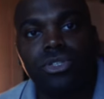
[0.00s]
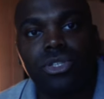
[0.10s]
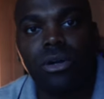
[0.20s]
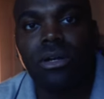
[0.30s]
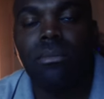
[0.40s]

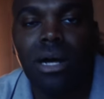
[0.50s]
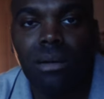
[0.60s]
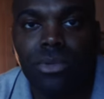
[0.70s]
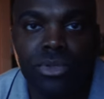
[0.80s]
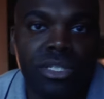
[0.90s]
Star
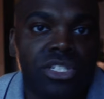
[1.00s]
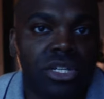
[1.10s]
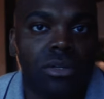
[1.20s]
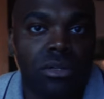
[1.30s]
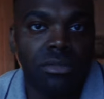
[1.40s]
Kebab using
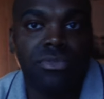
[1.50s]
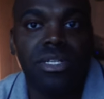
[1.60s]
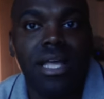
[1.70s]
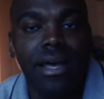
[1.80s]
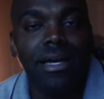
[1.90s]
Shutter
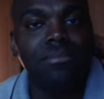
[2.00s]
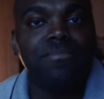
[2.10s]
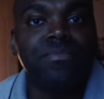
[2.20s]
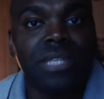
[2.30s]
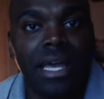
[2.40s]
Delivery
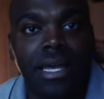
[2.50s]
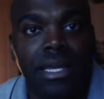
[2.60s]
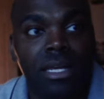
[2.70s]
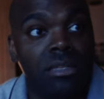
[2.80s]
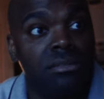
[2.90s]
app,
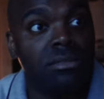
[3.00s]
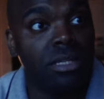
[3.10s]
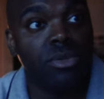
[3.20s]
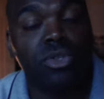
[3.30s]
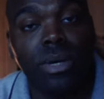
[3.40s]
and
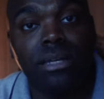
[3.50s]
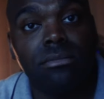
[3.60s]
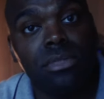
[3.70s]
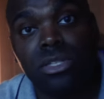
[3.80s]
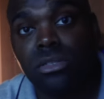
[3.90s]
it was quick.
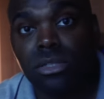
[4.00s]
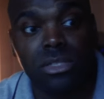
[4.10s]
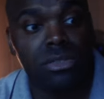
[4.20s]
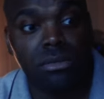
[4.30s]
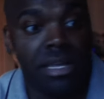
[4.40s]

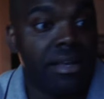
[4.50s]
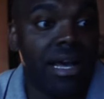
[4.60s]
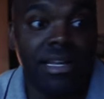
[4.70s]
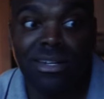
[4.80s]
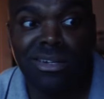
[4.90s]
It
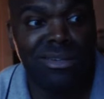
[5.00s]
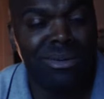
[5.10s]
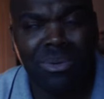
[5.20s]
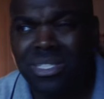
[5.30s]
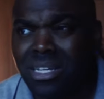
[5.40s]
got here,
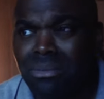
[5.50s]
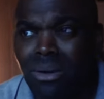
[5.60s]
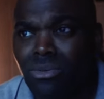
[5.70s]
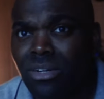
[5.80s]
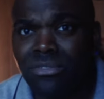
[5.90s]
I want to say about
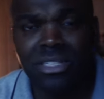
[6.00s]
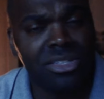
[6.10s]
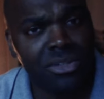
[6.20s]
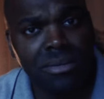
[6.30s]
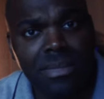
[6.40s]
roughly
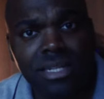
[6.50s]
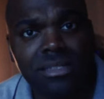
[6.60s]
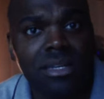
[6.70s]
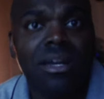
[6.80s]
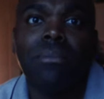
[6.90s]
30
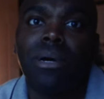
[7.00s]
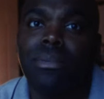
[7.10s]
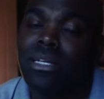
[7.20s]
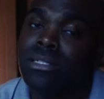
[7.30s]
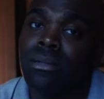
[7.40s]
minutes, but
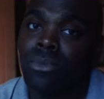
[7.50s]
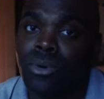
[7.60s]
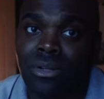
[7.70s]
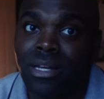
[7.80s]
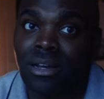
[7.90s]
because I'm
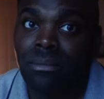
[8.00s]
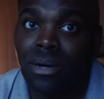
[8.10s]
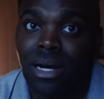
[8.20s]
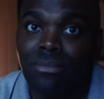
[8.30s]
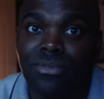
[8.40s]
ordering like a
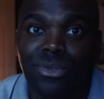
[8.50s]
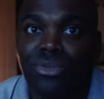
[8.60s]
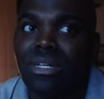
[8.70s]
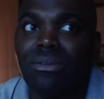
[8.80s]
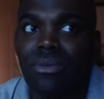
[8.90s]
kebab
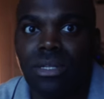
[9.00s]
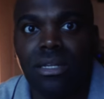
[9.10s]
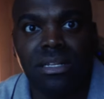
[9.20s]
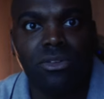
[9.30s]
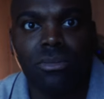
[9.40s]
food,
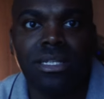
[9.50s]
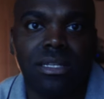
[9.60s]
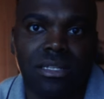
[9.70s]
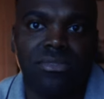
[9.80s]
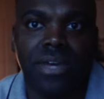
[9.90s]
it normally
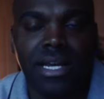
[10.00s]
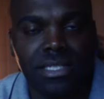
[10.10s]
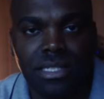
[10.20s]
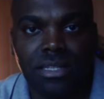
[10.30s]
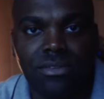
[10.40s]
is fast
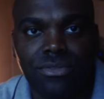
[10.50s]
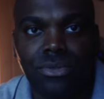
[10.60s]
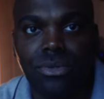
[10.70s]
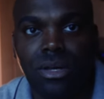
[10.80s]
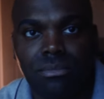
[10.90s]
to get that
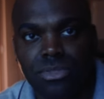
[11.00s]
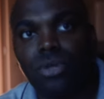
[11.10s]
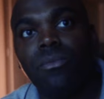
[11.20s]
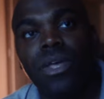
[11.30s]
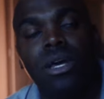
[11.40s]
food.
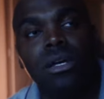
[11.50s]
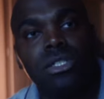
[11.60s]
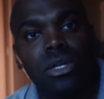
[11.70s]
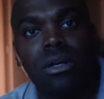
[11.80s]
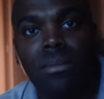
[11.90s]
So
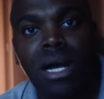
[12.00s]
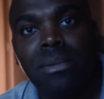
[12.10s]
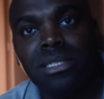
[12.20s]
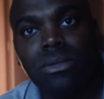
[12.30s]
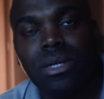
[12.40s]
Star Kebab
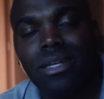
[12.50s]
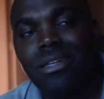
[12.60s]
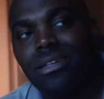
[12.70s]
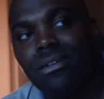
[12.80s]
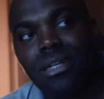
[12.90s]
is located
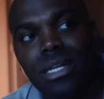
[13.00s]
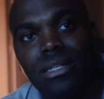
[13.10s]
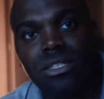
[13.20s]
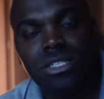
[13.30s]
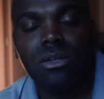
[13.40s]
here in
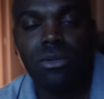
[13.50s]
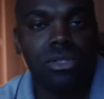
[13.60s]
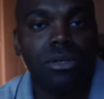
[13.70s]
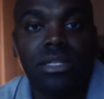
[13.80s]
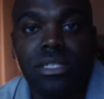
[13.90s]
the
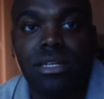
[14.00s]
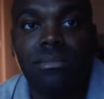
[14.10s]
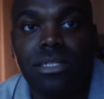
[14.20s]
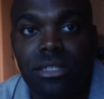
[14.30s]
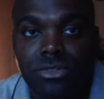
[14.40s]
Songtan
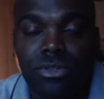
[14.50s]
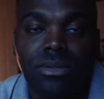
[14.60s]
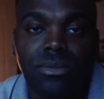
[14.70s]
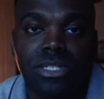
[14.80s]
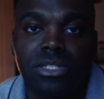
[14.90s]
Entertainment District,
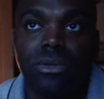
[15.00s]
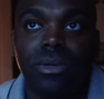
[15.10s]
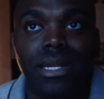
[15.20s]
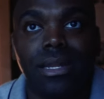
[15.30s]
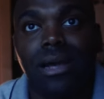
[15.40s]
which is
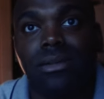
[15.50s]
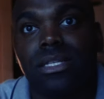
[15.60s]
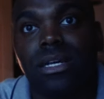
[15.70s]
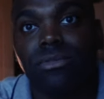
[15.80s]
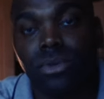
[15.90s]
located
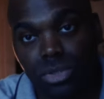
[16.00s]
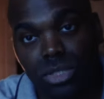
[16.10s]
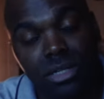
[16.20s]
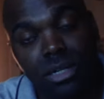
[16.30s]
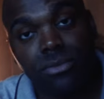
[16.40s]
outside of
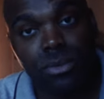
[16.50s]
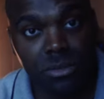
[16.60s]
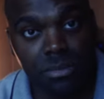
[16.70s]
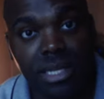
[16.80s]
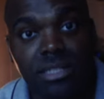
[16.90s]
Osan Air Force
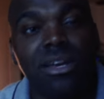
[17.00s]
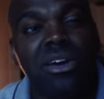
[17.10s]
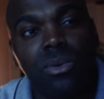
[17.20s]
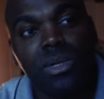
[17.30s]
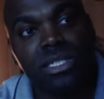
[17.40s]
Base,
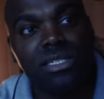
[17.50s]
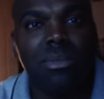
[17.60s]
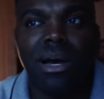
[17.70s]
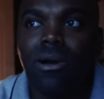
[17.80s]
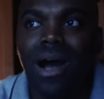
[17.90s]
which is
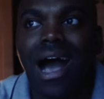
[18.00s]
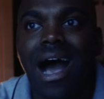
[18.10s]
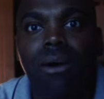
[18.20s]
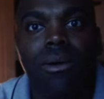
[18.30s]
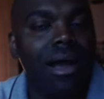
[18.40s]
about an
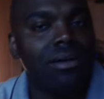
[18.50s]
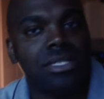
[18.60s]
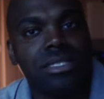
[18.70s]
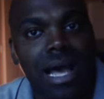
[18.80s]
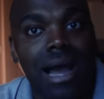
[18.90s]

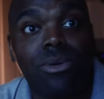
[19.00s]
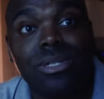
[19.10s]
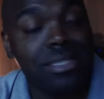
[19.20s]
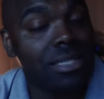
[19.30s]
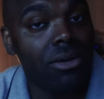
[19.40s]
hour
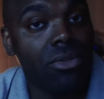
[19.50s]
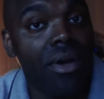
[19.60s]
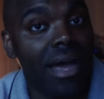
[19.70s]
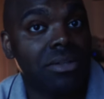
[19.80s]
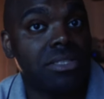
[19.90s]
south
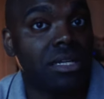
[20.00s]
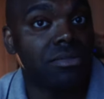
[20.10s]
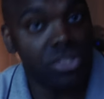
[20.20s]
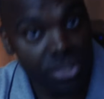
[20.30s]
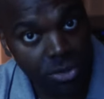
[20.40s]
outside of
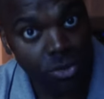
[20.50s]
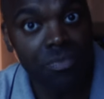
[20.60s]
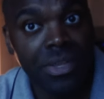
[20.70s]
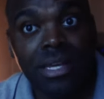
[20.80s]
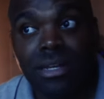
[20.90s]
Seoul.
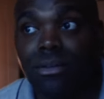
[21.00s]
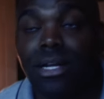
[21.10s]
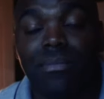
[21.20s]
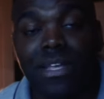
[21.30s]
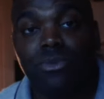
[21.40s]

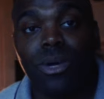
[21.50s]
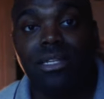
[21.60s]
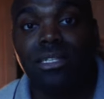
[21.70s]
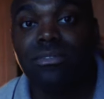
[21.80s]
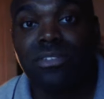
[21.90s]
Right, that's where I
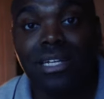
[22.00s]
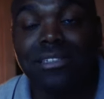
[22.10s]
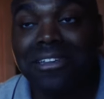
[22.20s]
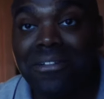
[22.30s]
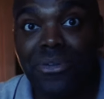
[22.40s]
live.
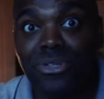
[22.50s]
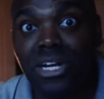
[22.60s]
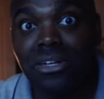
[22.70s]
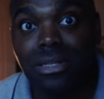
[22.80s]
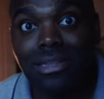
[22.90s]
Yes, there's
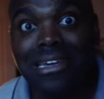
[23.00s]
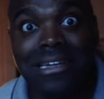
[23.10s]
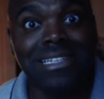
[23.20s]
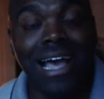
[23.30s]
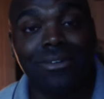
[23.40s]
other
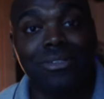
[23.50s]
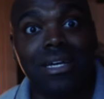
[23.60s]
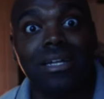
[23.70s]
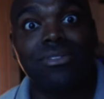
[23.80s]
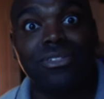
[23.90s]
things
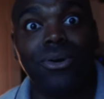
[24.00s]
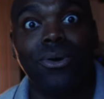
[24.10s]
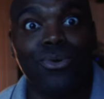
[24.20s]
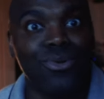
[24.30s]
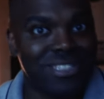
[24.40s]
outside of
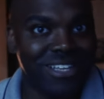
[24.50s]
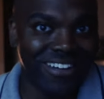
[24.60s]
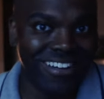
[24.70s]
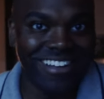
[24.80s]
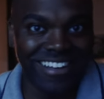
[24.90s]
Seoul.
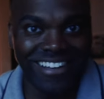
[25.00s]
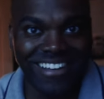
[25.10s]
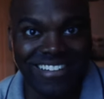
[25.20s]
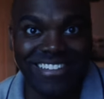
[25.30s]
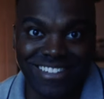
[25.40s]

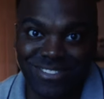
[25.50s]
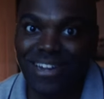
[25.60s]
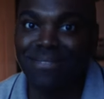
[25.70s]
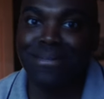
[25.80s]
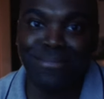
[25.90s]
That's
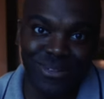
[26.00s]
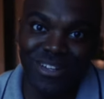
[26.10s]
right, people.